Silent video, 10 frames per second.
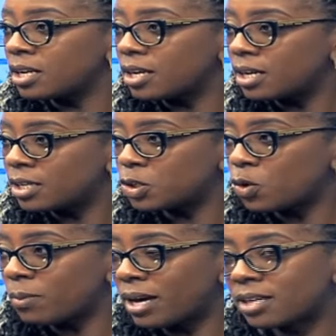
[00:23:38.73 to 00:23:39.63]
uh,
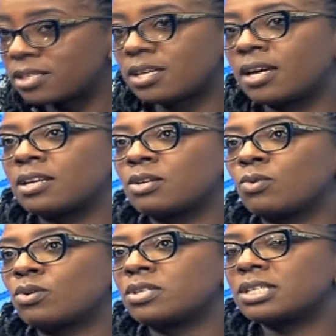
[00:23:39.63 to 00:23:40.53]
Showmax, and you
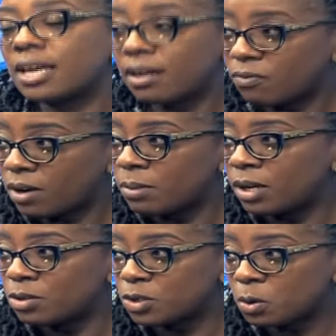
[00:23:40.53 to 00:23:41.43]
watch Second
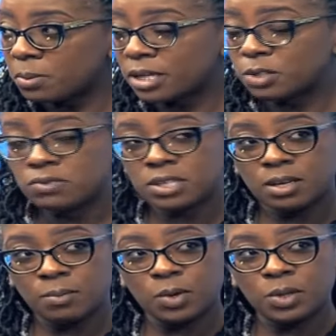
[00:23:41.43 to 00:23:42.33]
Family on Showmax, you've seen
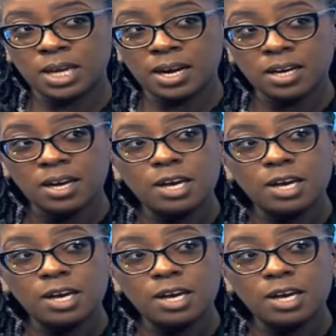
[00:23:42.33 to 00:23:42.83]
him on there.